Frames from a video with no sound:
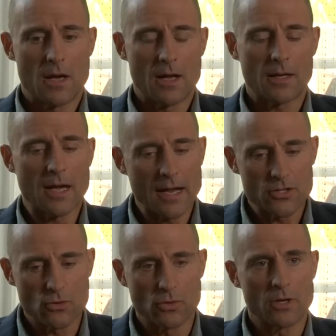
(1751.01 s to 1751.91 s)
and
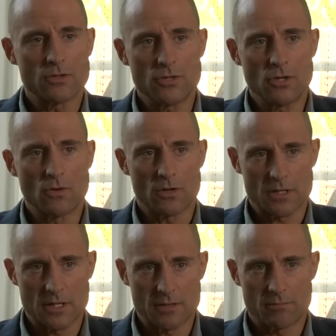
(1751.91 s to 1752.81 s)
catch all those
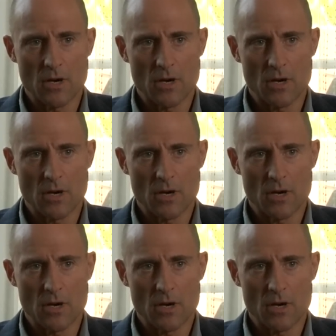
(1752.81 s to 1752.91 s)
nuances and